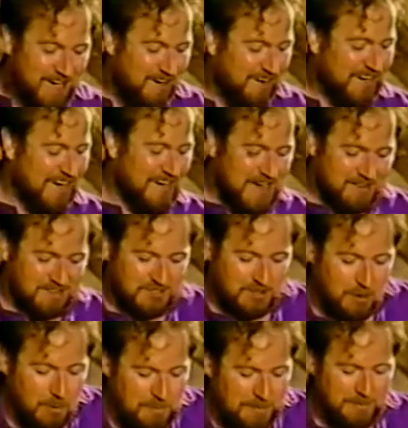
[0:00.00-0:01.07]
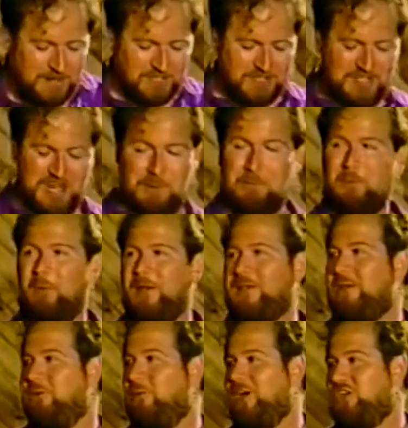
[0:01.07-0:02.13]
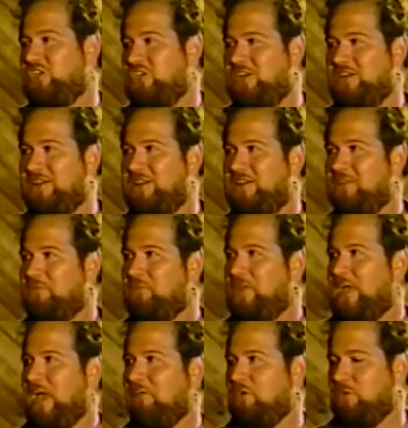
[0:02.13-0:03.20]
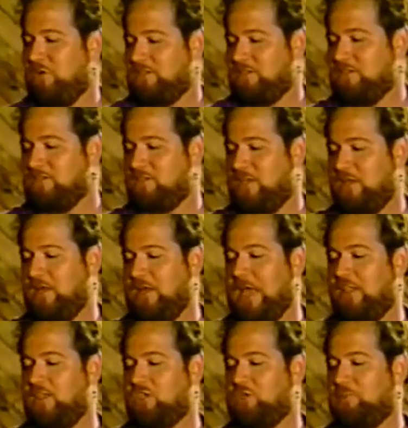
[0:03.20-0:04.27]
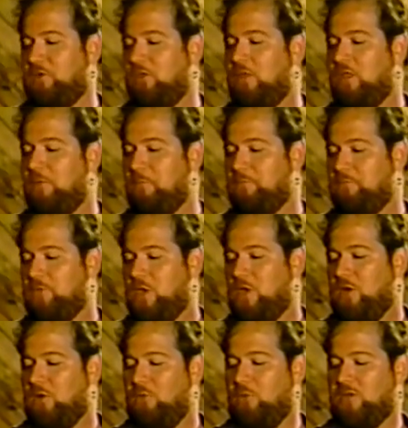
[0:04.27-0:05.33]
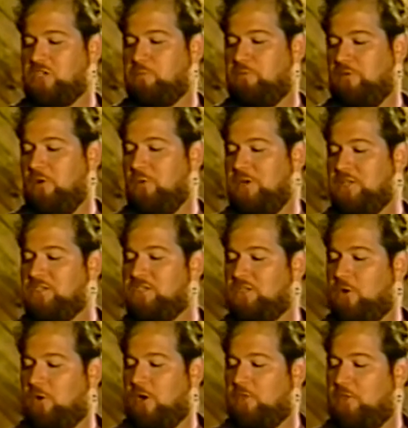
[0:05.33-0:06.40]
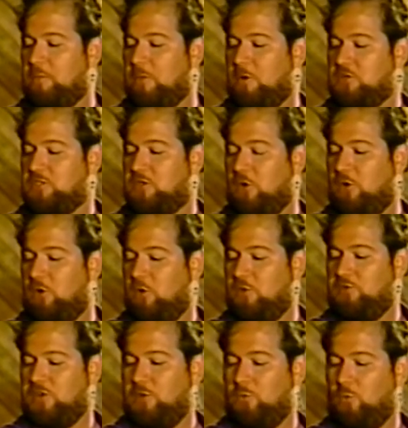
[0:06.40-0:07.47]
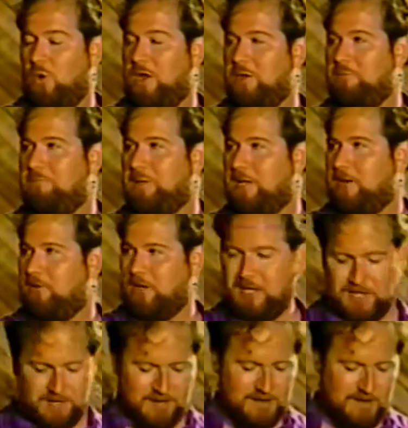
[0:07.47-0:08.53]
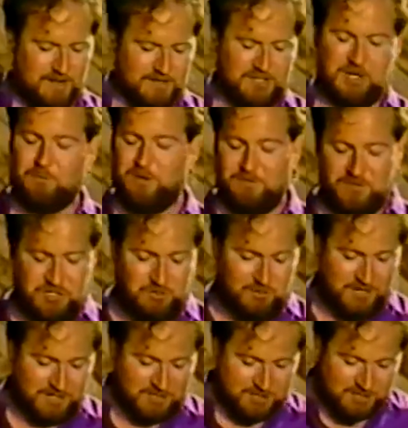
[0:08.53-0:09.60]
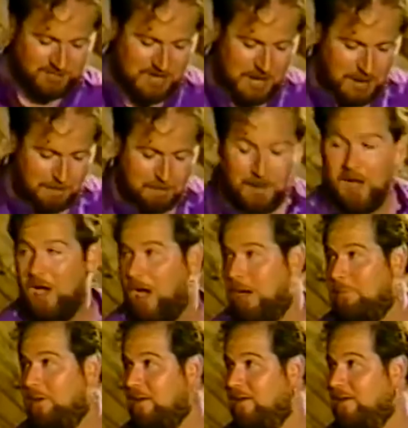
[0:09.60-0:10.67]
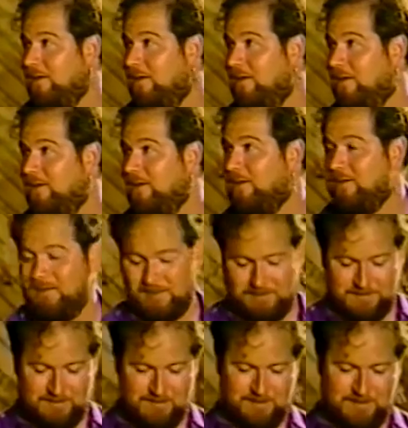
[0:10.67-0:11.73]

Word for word: Okay, now there's an open buzzer 10 point question. Everyone's eligible. Which Bruin scored the most goals in one period? I'll take one of two answers. Bob. Uh, Cam Neely.